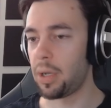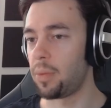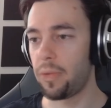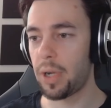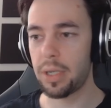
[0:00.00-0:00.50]
Okay,
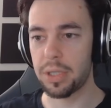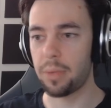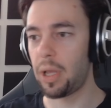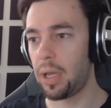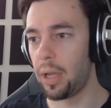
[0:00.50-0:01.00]
moving on to some
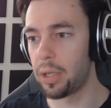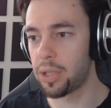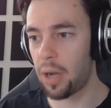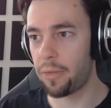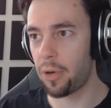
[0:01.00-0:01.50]
of the
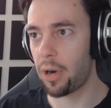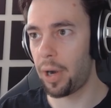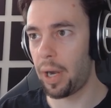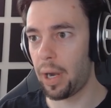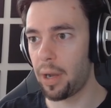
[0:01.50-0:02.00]
tougher
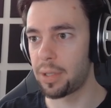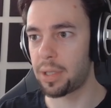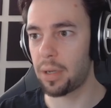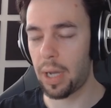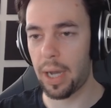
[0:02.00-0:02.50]

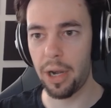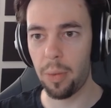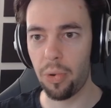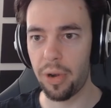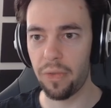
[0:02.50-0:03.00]
and higher
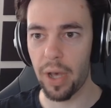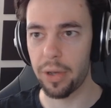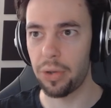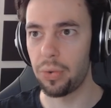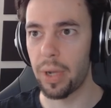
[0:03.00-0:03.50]
point
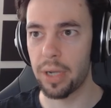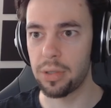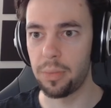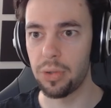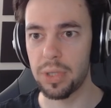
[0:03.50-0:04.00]
value
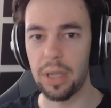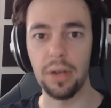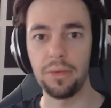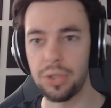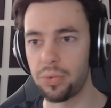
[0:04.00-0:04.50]
attributes
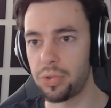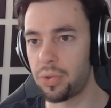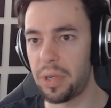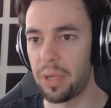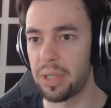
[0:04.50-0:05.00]
in visual
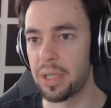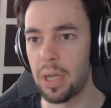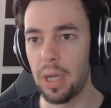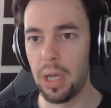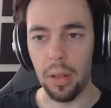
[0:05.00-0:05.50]
treatment.
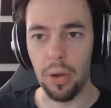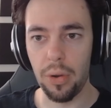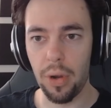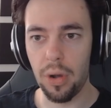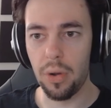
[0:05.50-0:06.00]

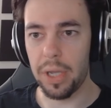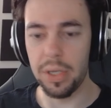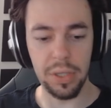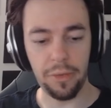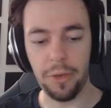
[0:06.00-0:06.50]
Logo
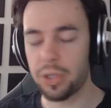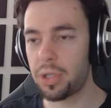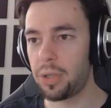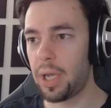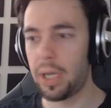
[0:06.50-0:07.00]
is
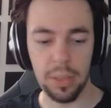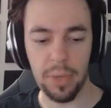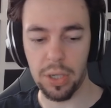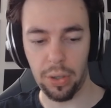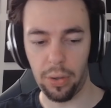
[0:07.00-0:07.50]
functionally
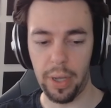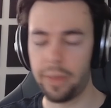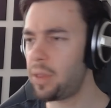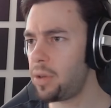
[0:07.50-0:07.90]
asymmetrical. I think the